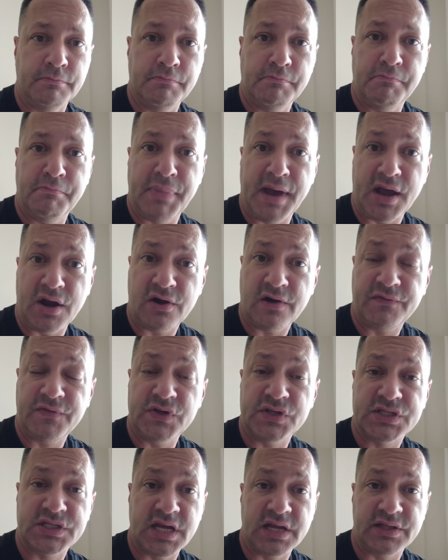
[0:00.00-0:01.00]
Better if
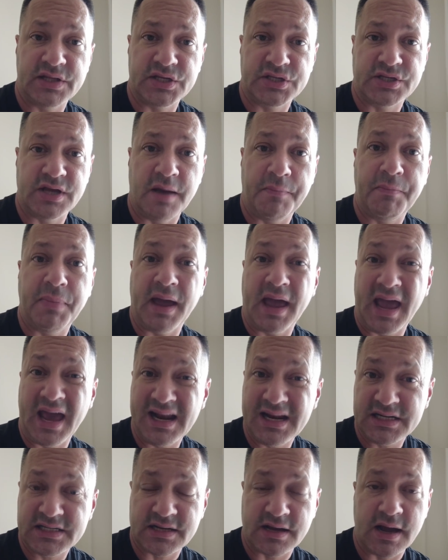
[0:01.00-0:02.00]
you set this up
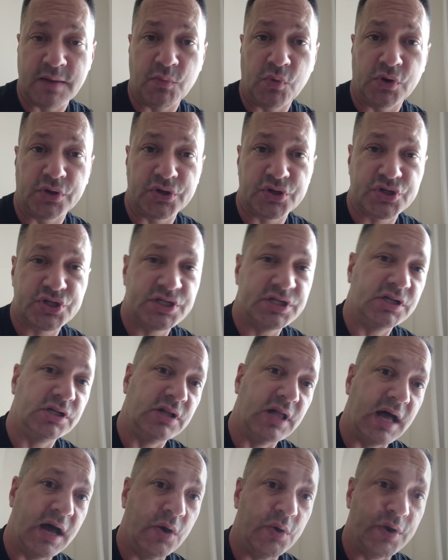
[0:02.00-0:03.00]
ahead of time while you're
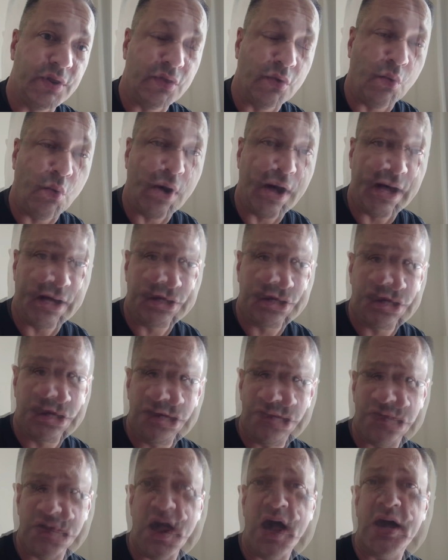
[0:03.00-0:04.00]
still out in the West.
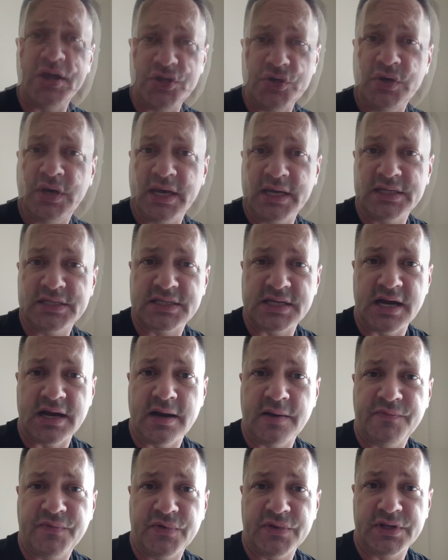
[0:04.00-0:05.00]
If not, you can
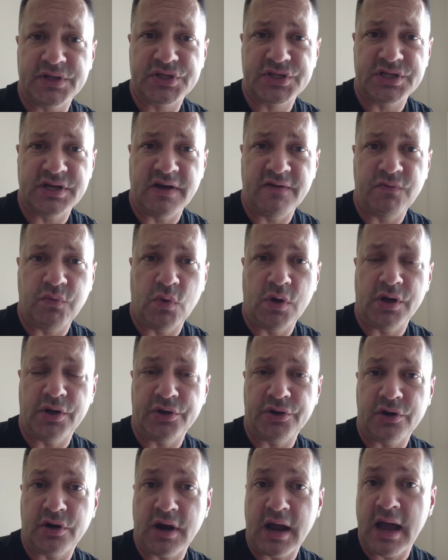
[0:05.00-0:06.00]
sign up for this stuff
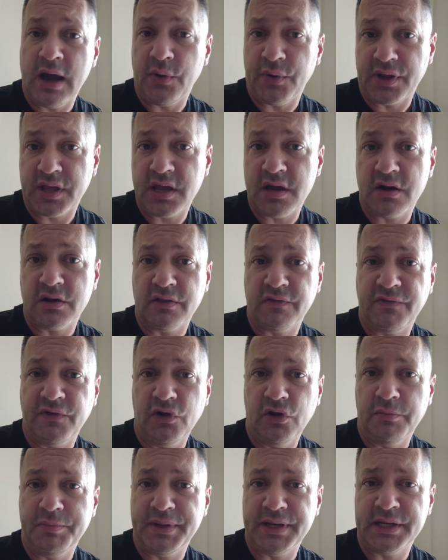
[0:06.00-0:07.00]
while you're out here in the
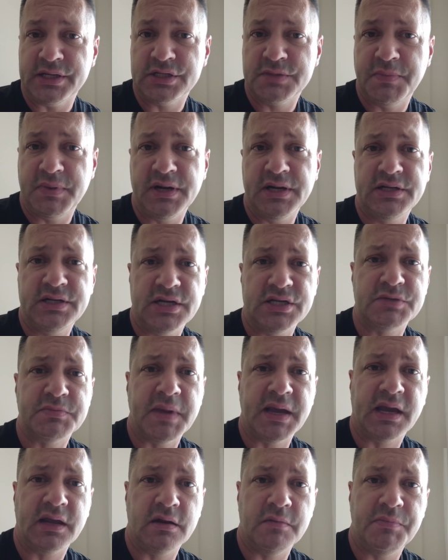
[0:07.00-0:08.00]
Philippines, but it does
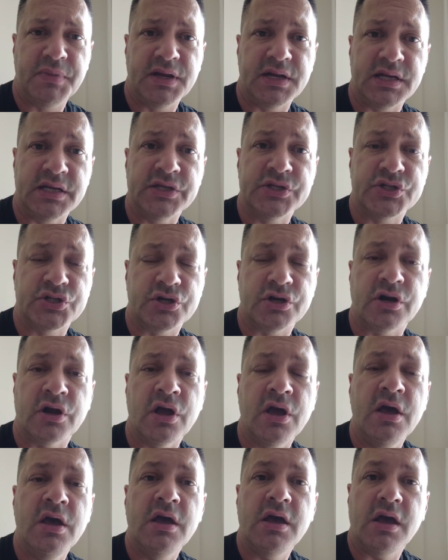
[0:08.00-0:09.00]
make it a bit
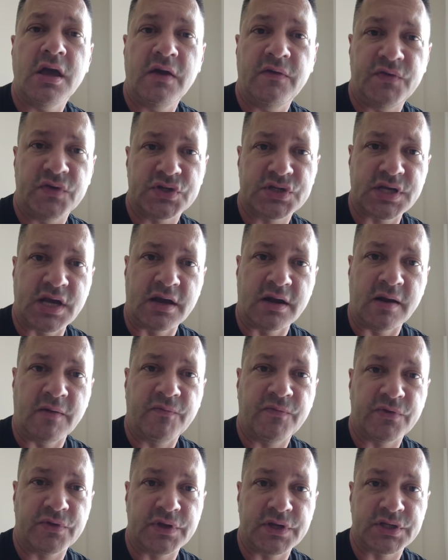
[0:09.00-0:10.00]
easier if you sign
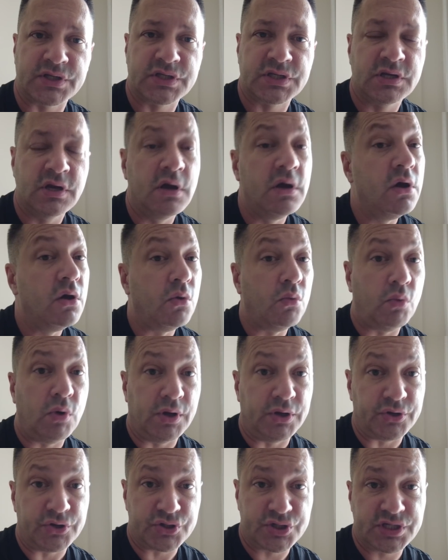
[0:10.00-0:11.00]
up for this
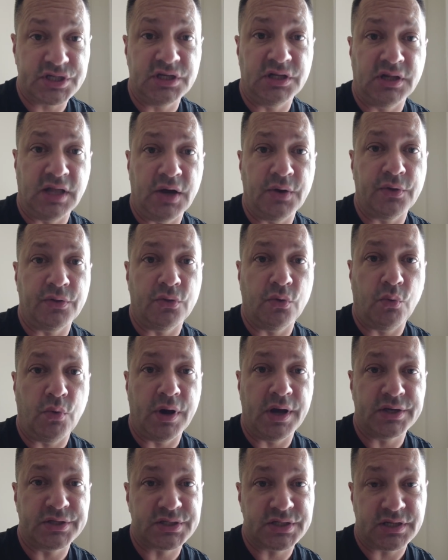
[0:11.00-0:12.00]
while you're still out in the
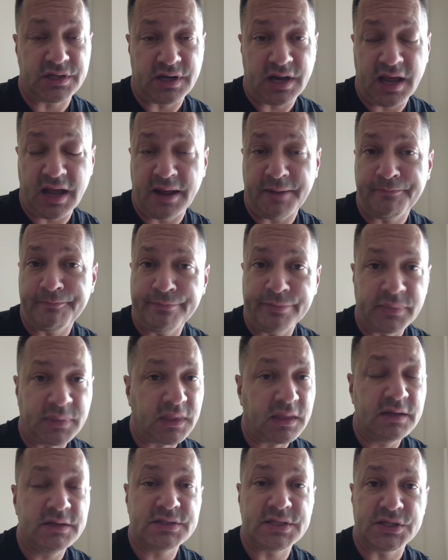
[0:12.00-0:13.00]
West. And hey,
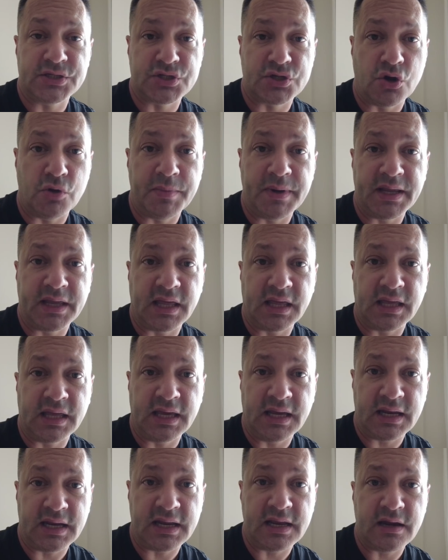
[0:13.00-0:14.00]
since nobody can
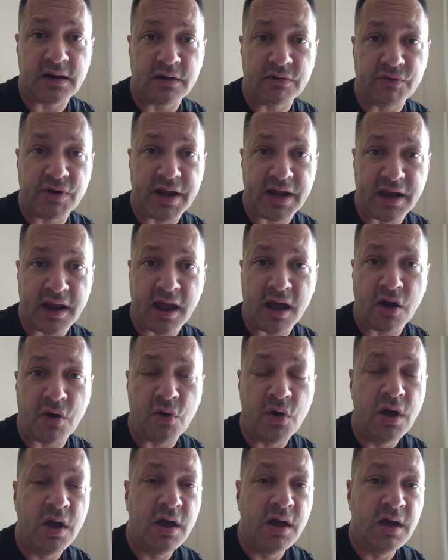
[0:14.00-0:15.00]
get here right
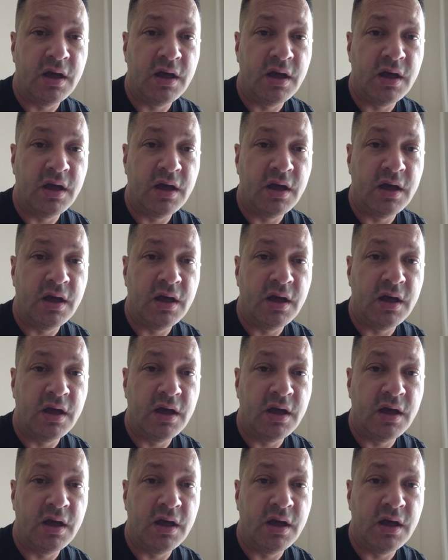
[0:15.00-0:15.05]
now,